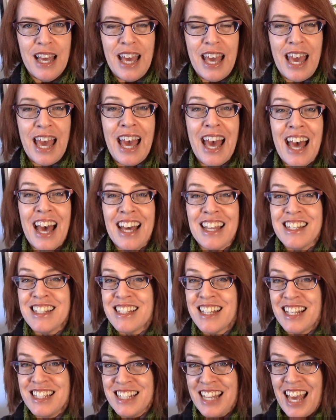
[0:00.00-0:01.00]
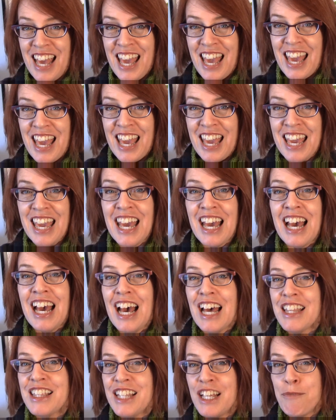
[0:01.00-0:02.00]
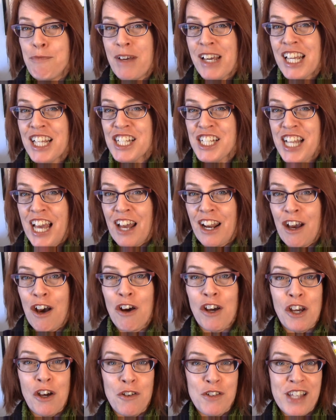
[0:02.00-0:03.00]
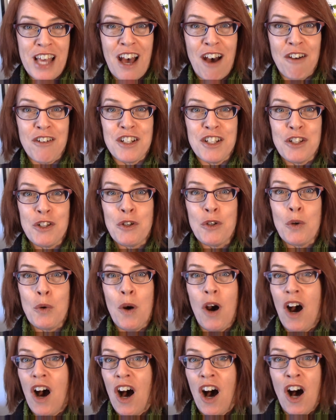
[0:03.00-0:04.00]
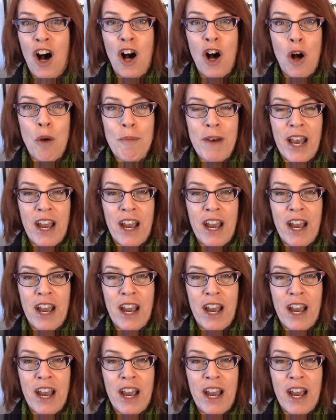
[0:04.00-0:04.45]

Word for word: And today, the big shout out goes out to all my